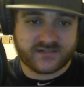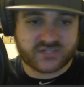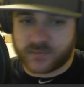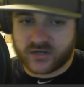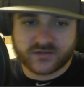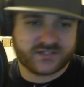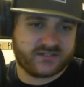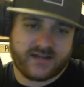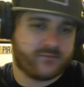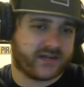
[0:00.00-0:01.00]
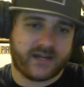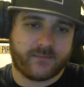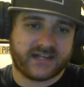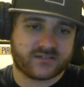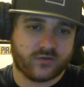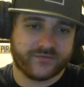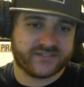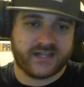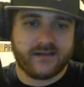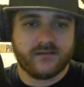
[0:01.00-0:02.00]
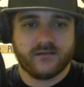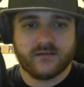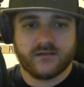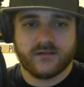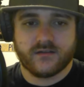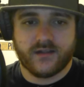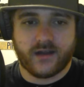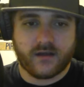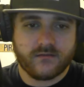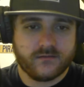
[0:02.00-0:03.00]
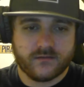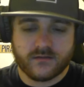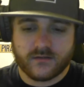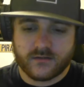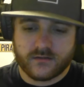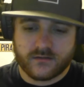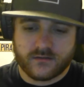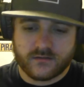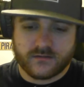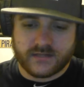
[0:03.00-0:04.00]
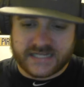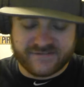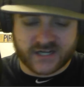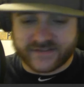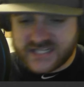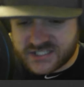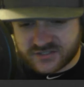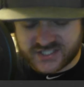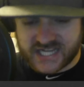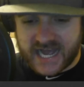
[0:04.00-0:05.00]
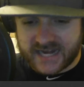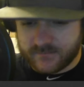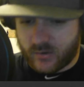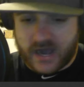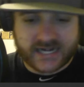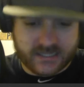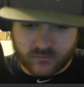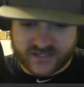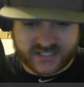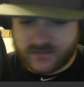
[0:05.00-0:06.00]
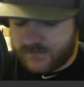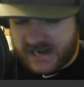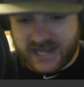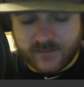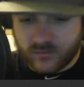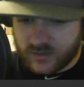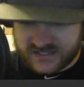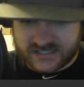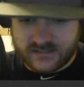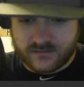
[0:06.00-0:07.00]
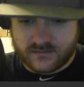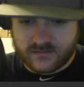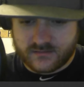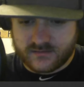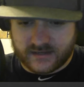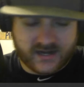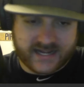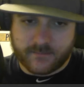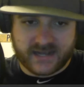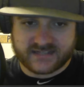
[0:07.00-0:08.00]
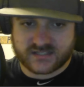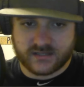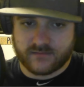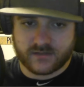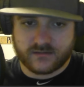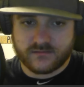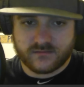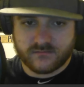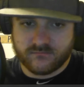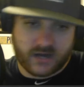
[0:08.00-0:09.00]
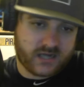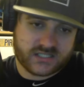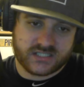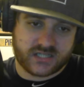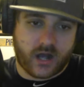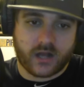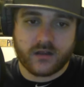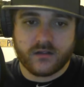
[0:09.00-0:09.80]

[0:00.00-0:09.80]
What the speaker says: Spurs, they weren't getting past Golden State. Even on the Eastern side, Milwaukee wasn't, Miami wasn't. They're not getting past Cleveland. Boston's not.